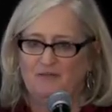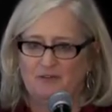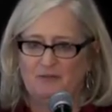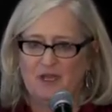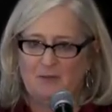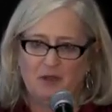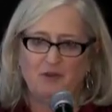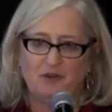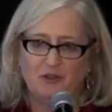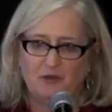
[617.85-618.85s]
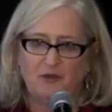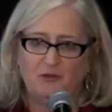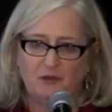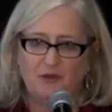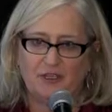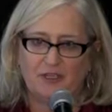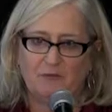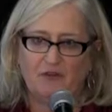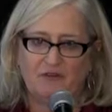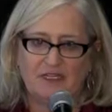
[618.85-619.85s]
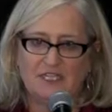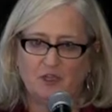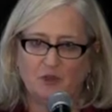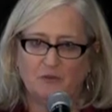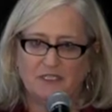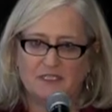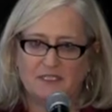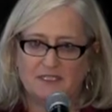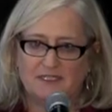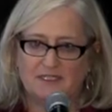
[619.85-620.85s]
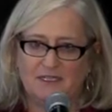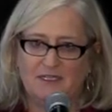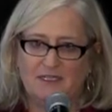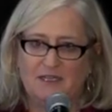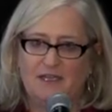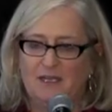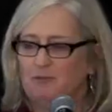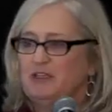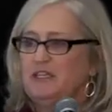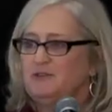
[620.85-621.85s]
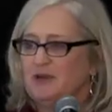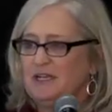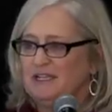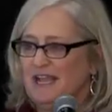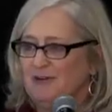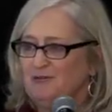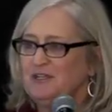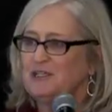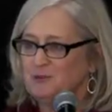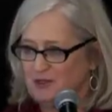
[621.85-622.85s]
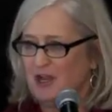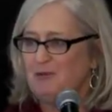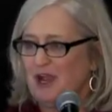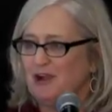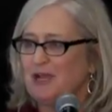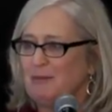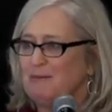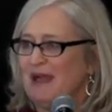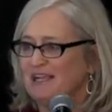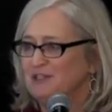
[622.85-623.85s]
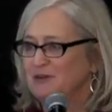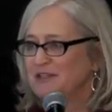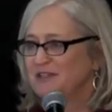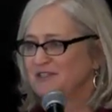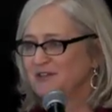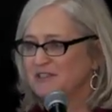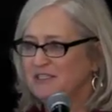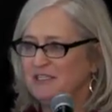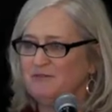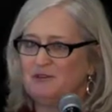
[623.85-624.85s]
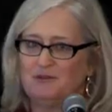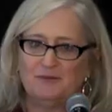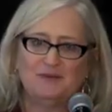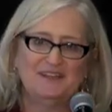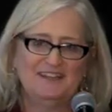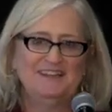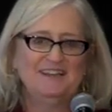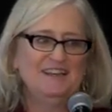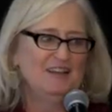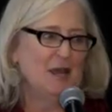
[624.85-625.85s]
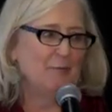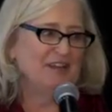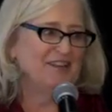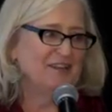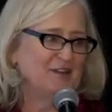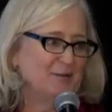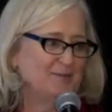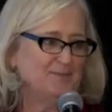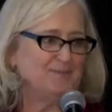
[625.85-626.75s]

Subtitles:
from about your work in preventing homelessness? And please write it down because we are coming back to it. So I'll just give you a minute there.